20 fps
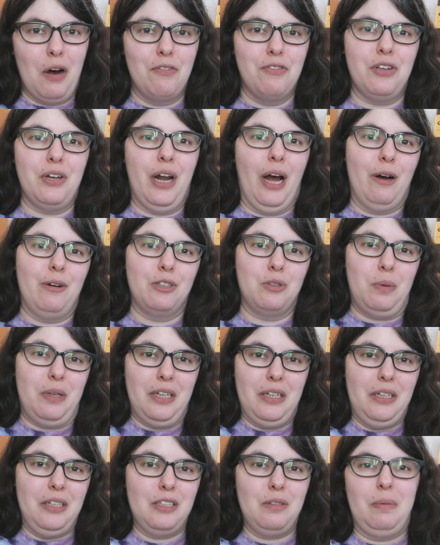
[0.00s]
offset how
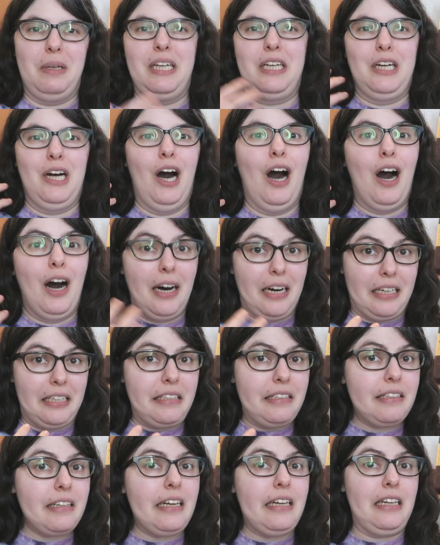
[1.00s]
sweet it is
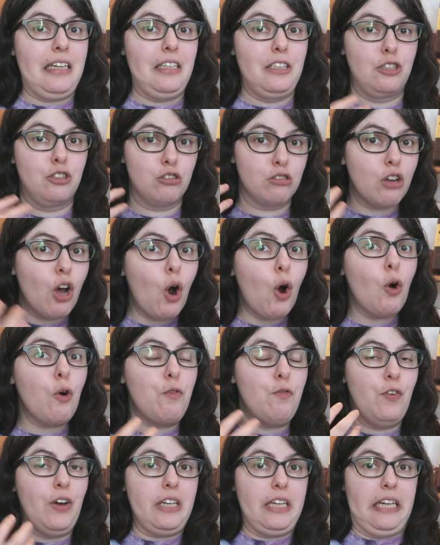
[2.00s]
because it is
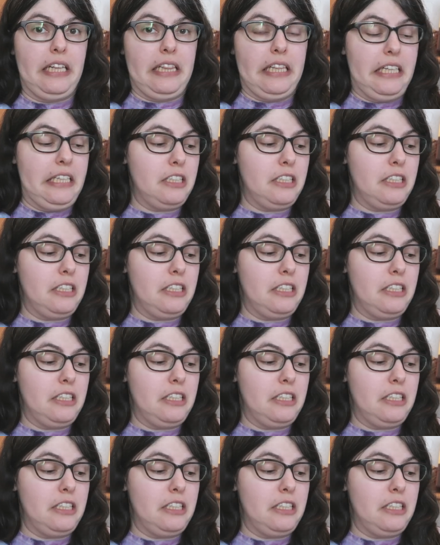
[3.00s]
so filling.